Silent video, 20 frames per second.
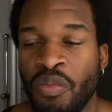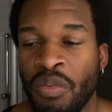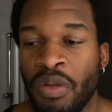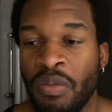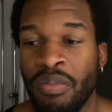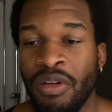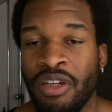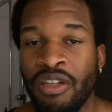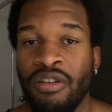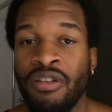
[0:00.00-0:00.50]
me
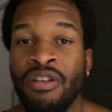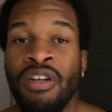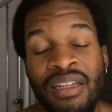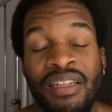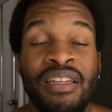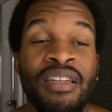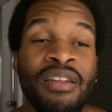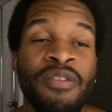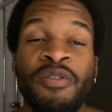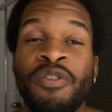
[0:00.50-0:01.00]
better.
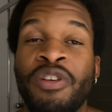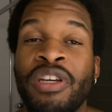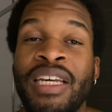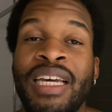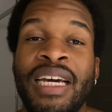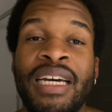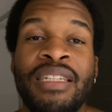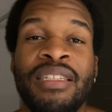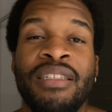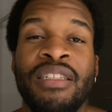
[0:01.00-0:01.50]
And if you ain't
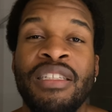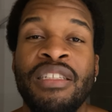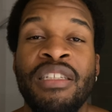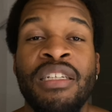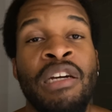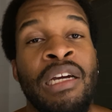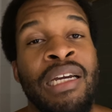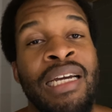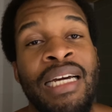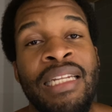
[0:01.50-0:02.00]

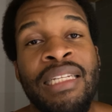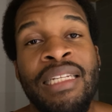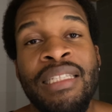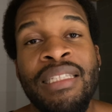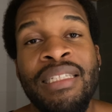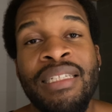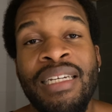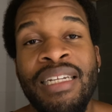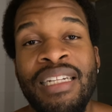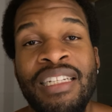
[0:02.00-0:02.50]
got
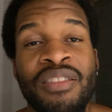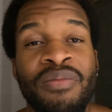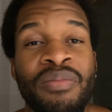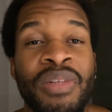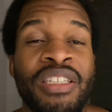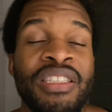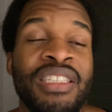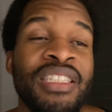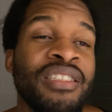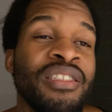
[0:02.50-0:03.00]
nothing else,
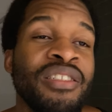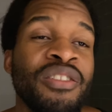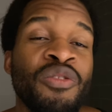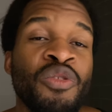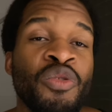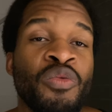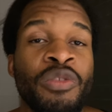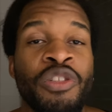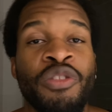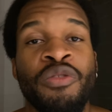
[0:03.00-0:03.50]
man, just
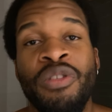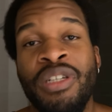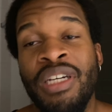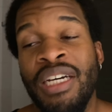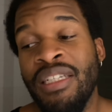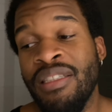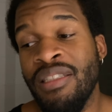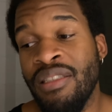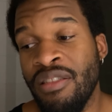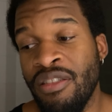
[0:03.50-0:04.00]
use what you
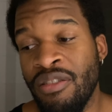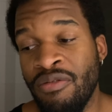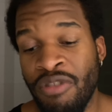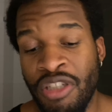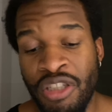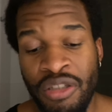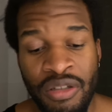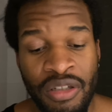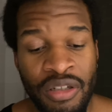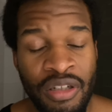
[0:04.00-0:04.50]
got.
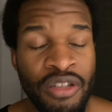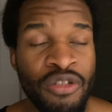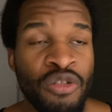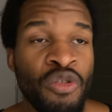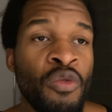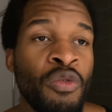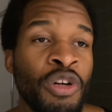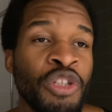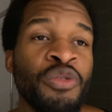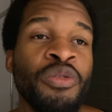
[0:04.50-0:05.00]
Do
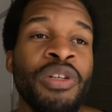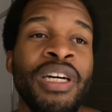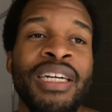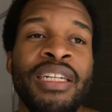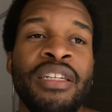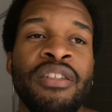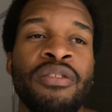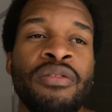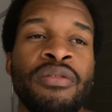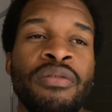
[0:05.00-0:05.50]
what you
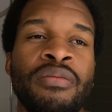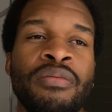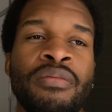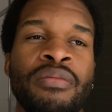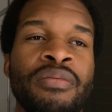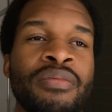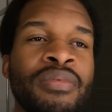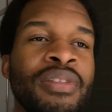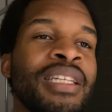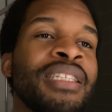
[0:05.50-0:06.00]
gotta do.
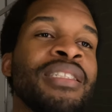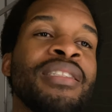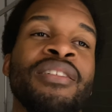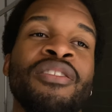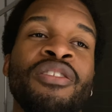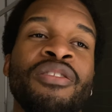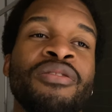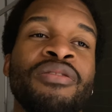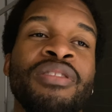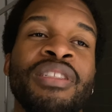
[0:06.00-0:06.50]
That's the
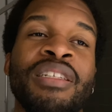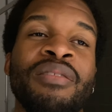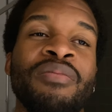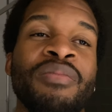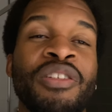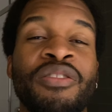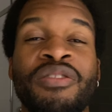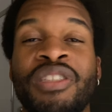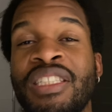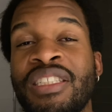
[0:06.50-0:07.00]
whole thing,
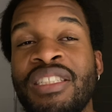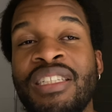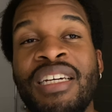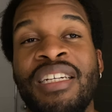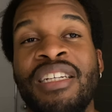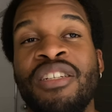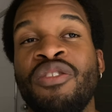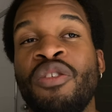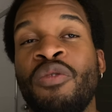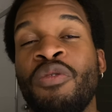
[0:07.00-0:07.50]
man. You just
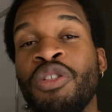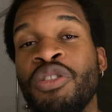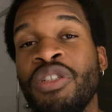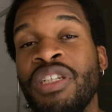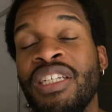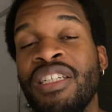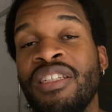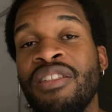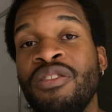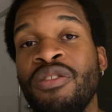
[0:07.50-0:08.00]
gotta do what you
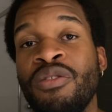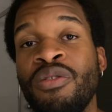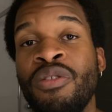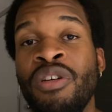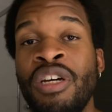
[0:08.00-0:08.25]
gotta do.